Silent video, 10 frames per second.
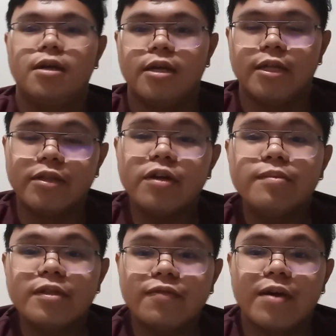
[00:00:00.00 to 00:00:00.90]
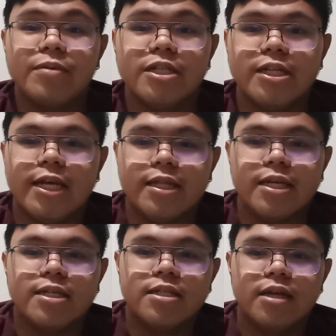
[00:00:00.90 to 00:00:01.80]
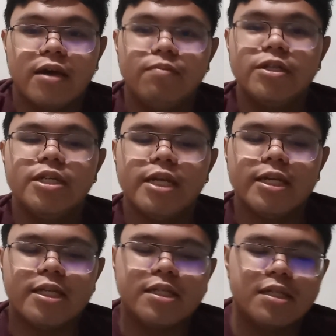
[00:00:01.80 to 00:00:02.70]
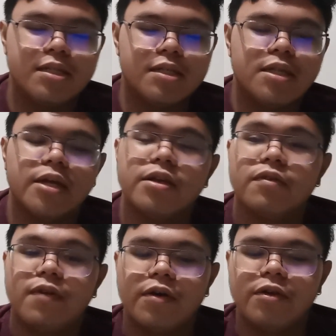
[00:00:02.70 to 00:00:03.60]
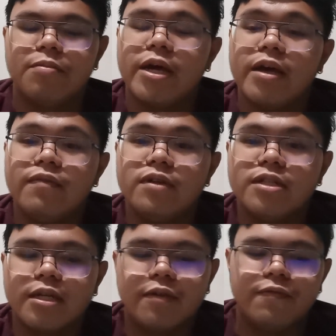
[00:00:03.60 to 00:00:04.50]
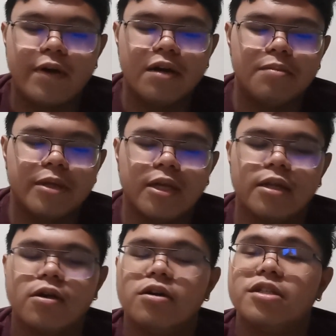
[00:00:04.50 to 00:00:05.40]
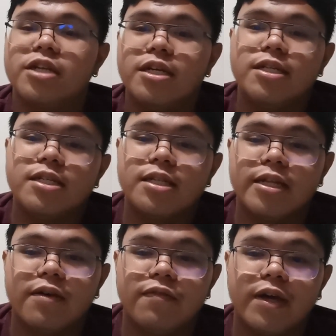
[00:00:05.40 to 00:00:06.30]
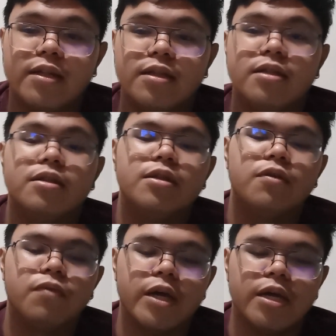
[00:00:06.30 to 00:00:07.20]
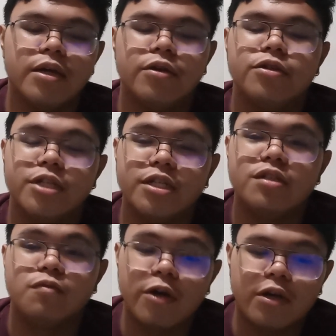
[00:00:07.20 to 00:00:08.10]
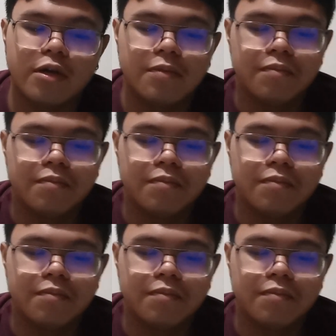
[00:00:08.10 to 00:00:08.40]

In terms of epigenetics, epigenetics is the study of how your behaviors and environment can cause changes that affect the way your genes work.